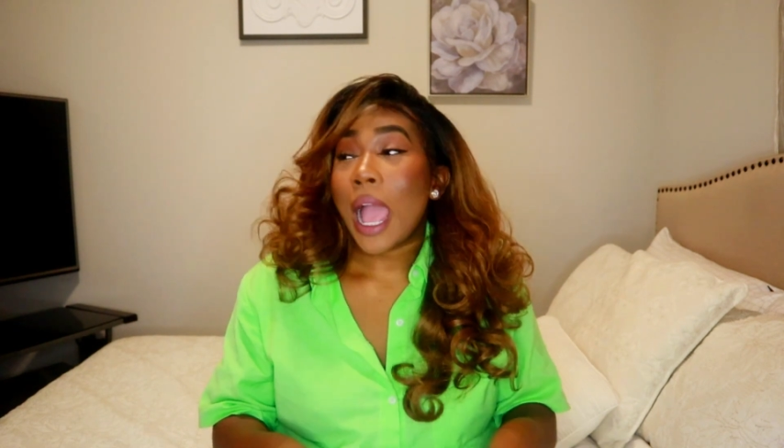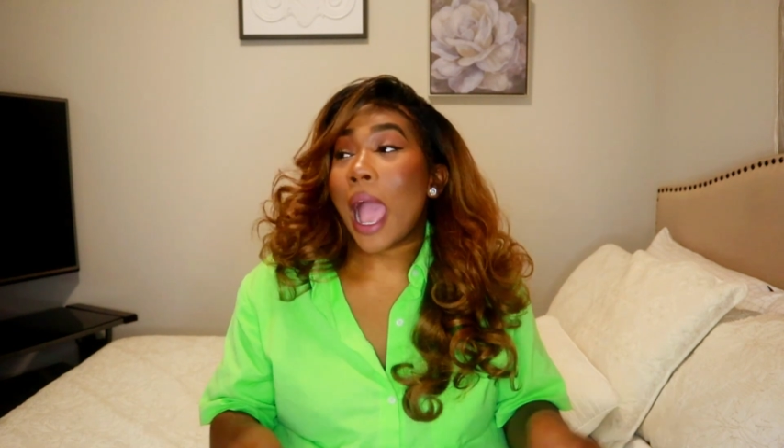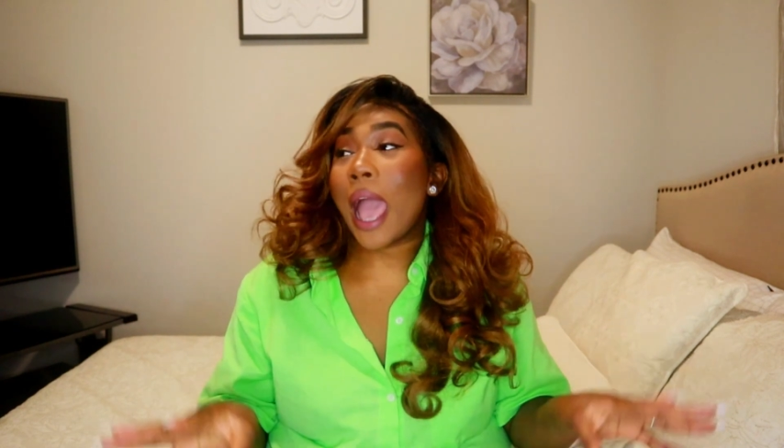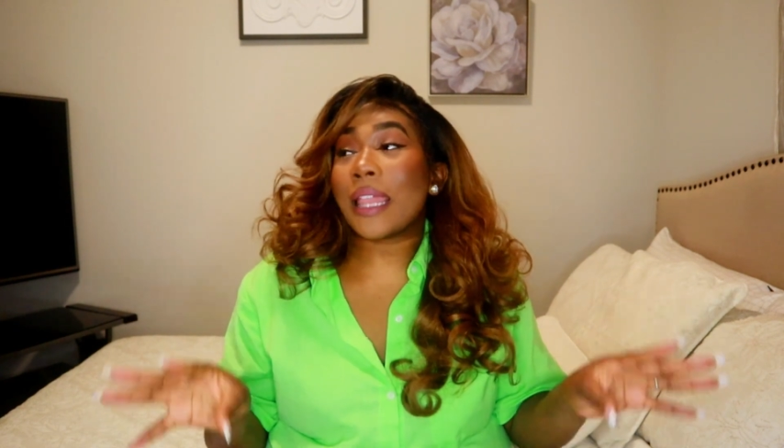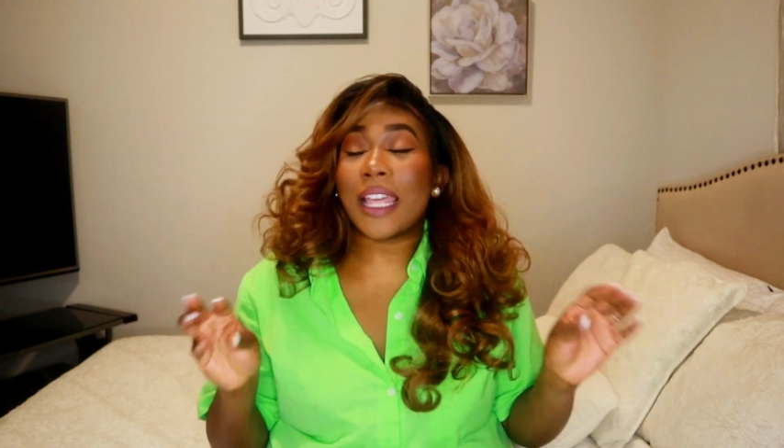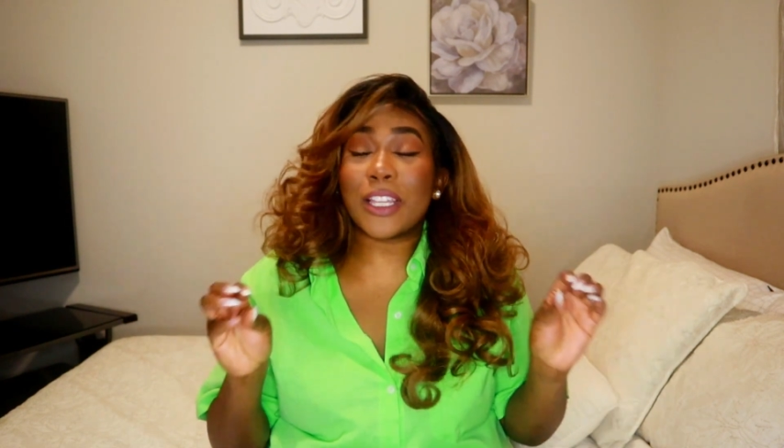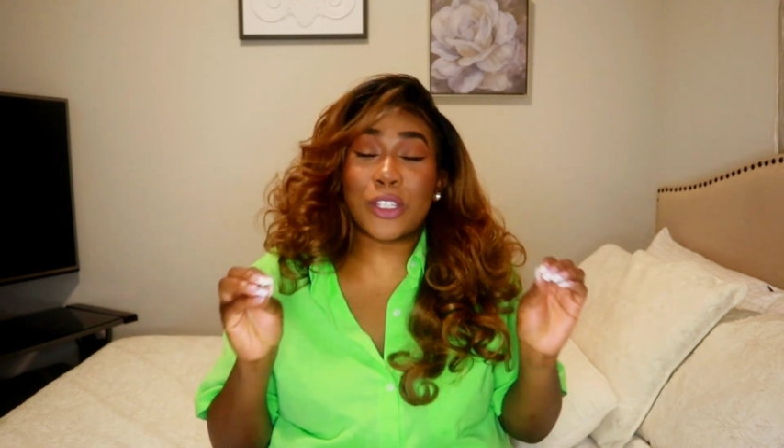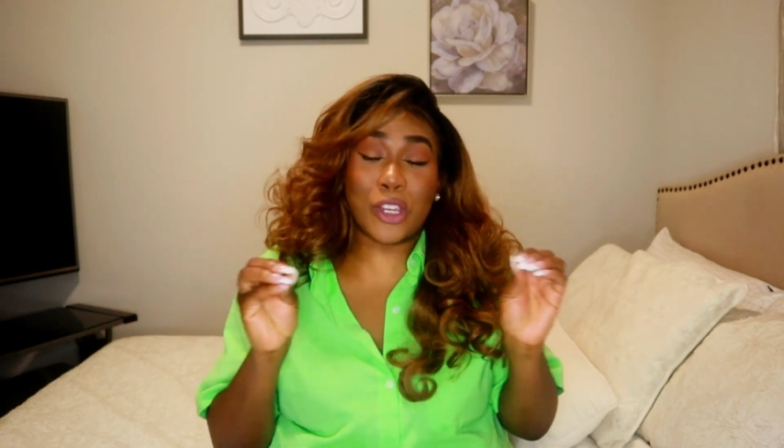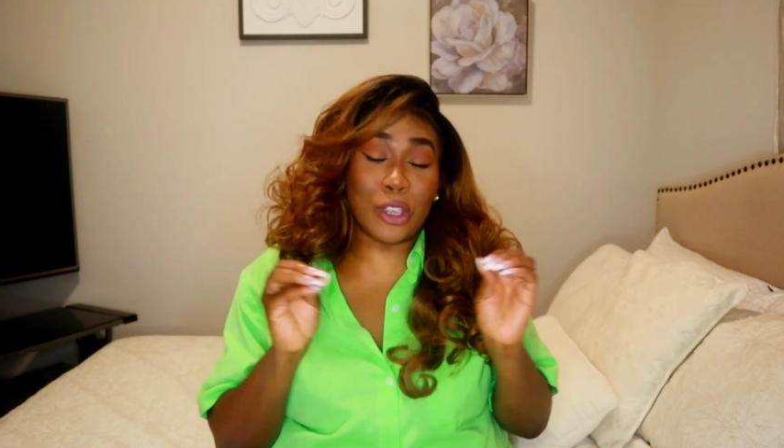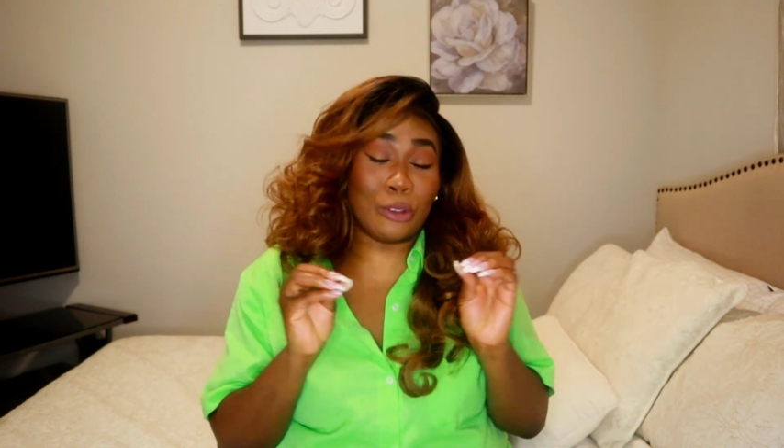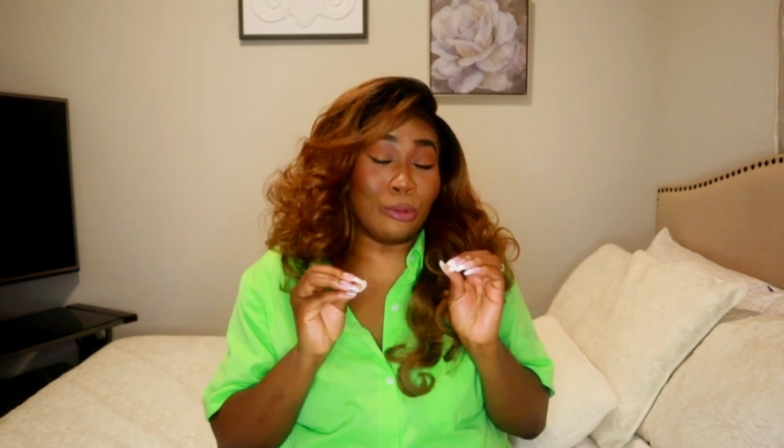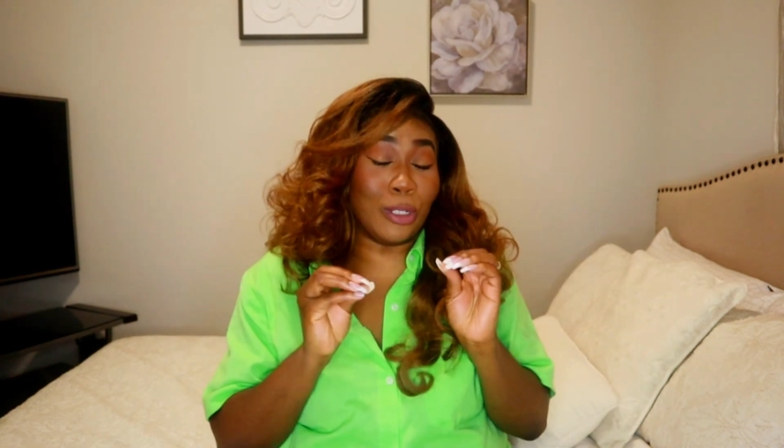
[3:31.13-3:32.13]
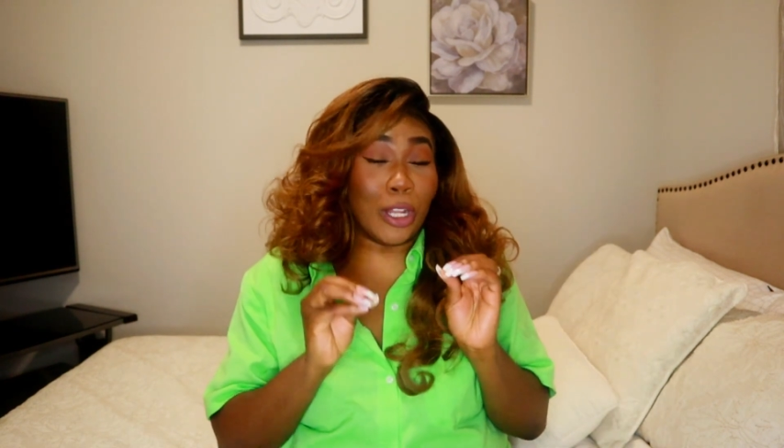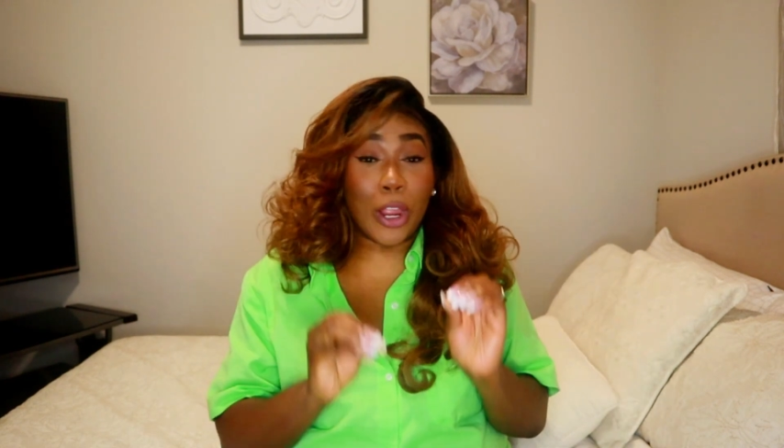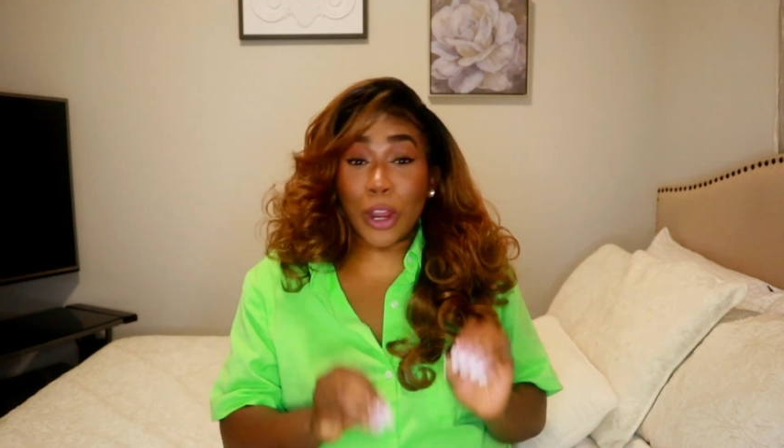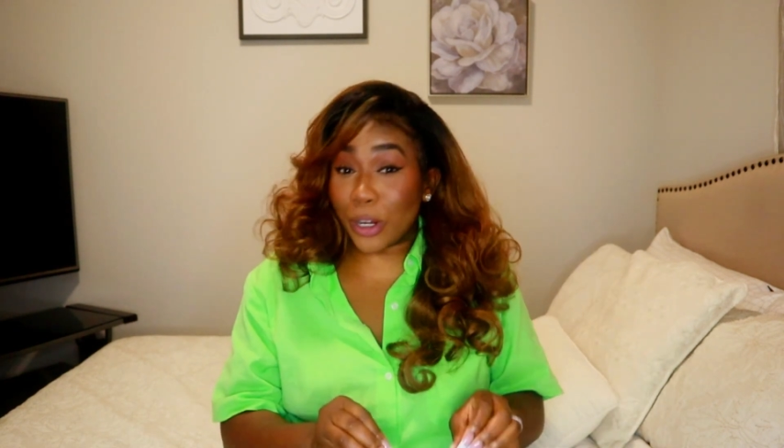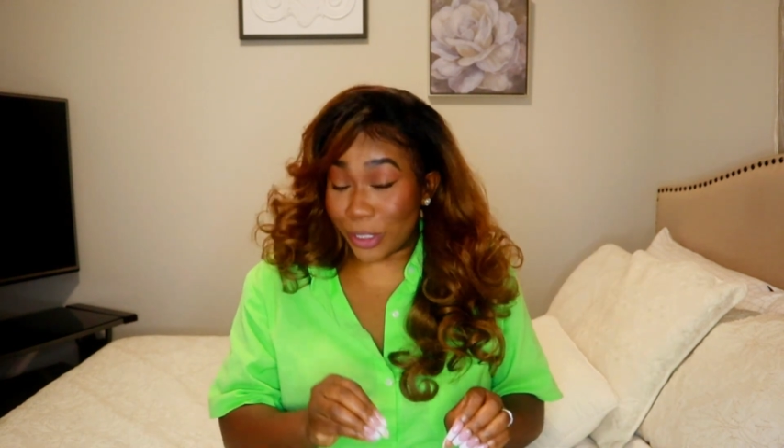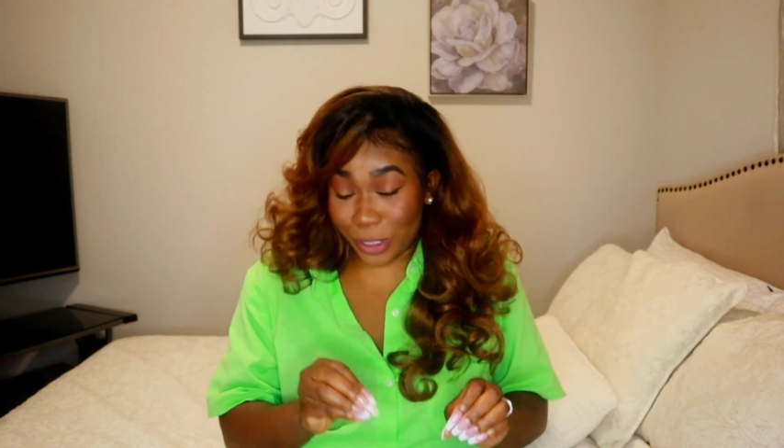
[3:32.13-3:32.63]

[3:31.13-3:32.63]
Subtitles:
I let you learn